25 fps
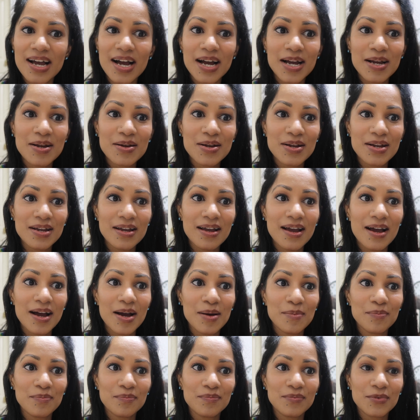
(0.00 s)
I
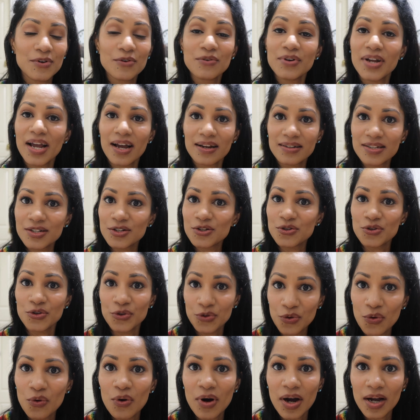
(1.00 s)
am reacting to
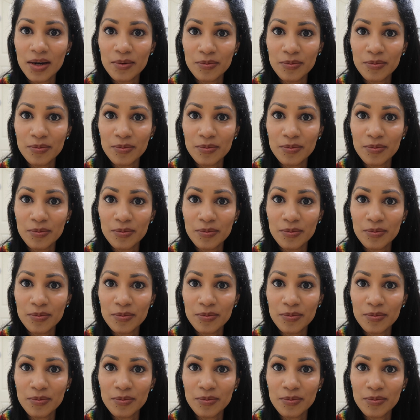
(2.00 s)
your